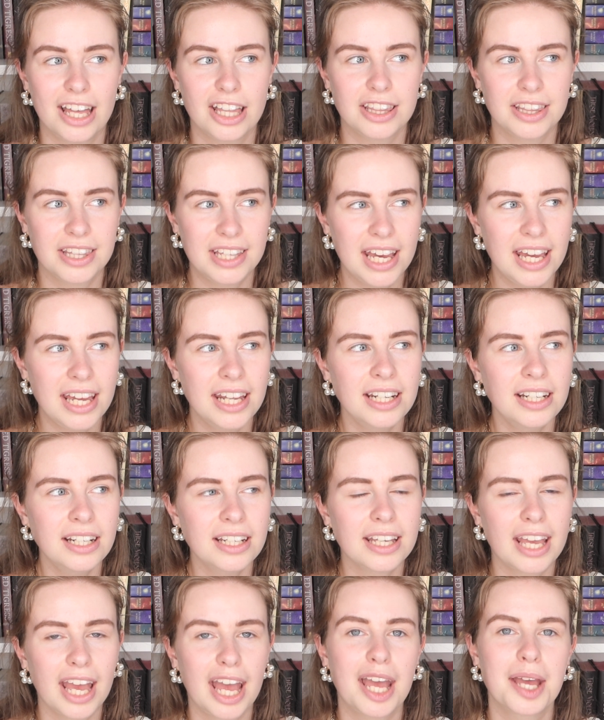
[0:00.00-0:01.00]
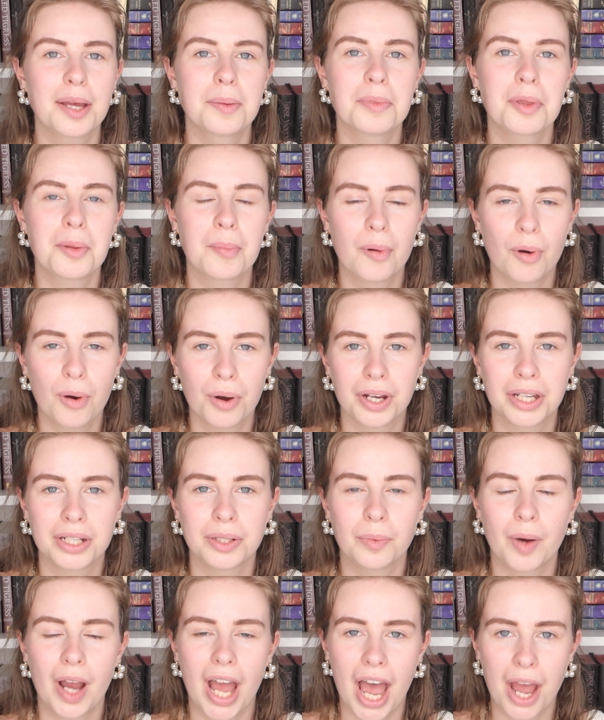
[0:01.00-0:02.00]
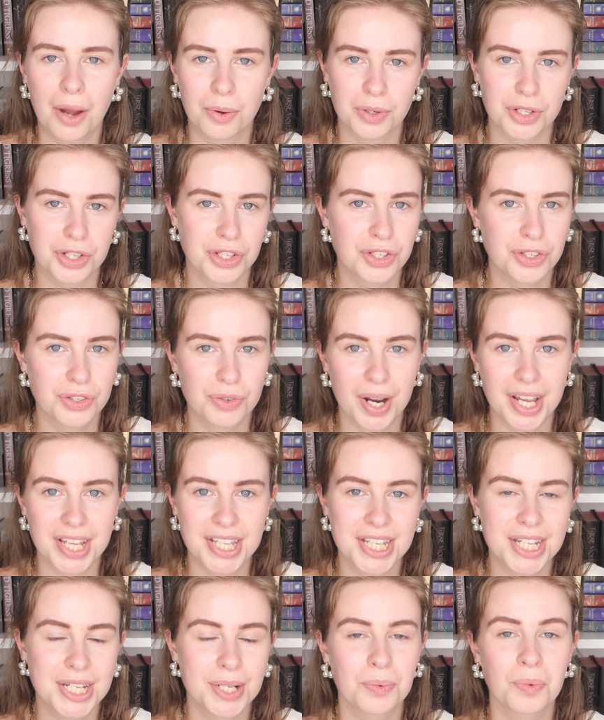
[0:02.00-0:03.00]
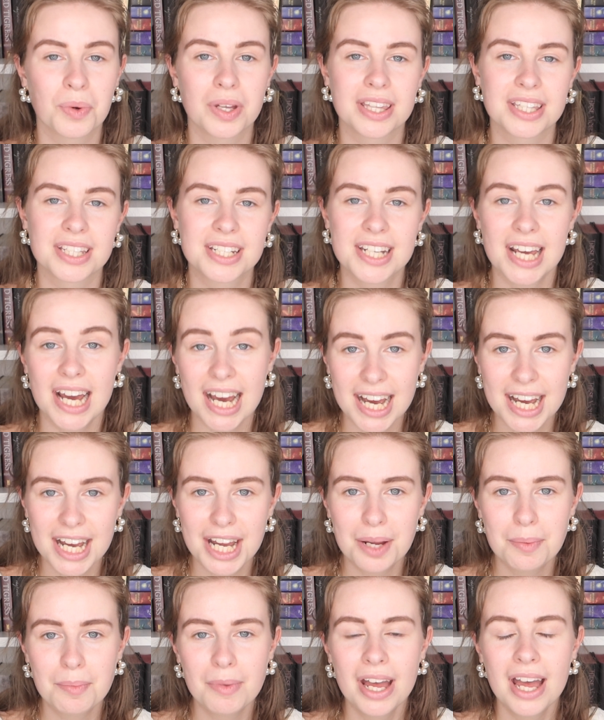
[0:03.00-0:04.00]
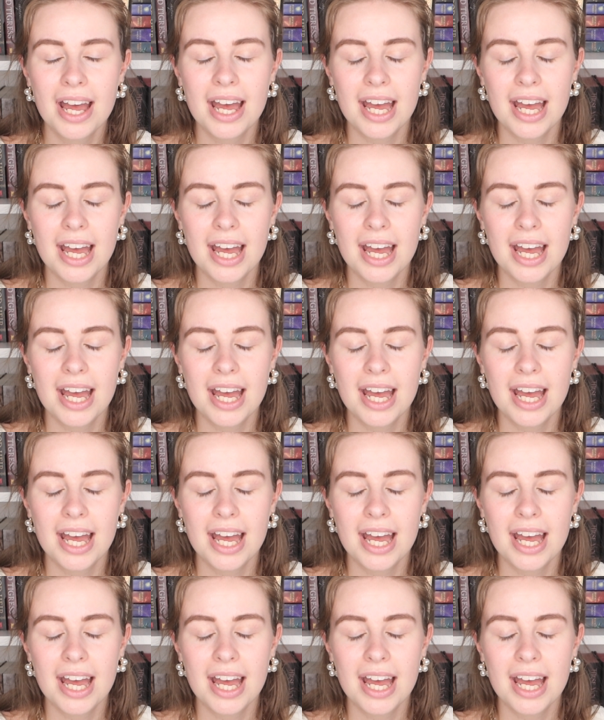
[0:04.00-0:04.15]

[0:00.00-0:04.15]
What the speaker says: And then came the point where I was stressed with time